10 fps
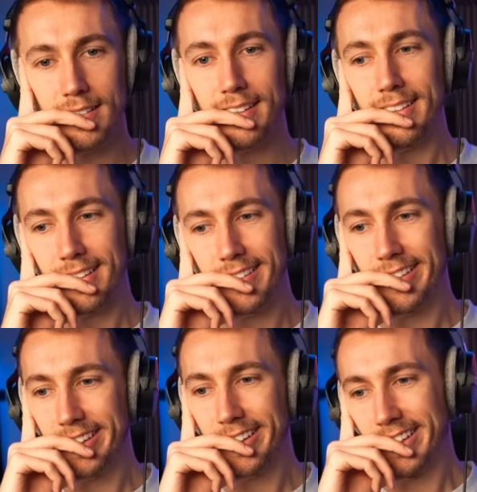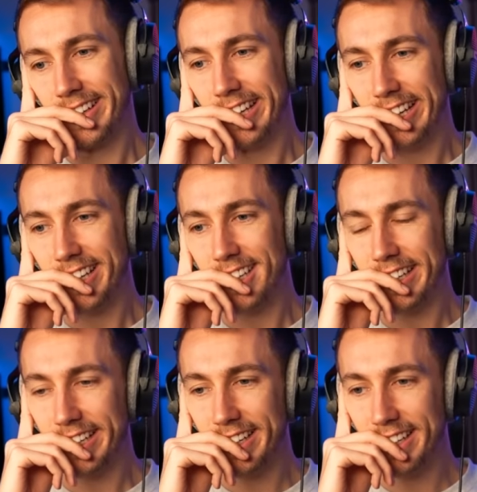But then also it does ruin
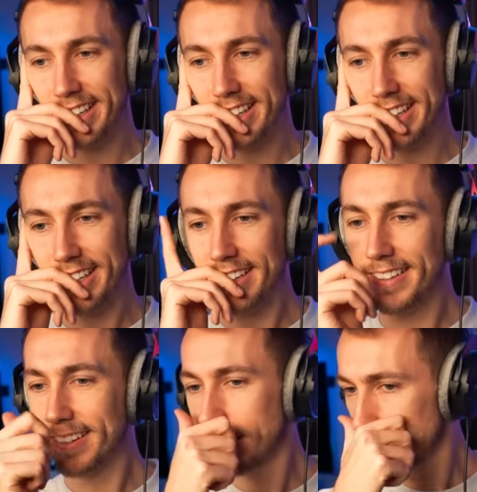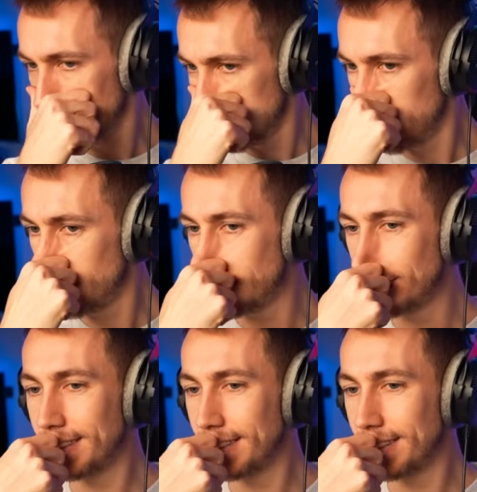their actual social skills.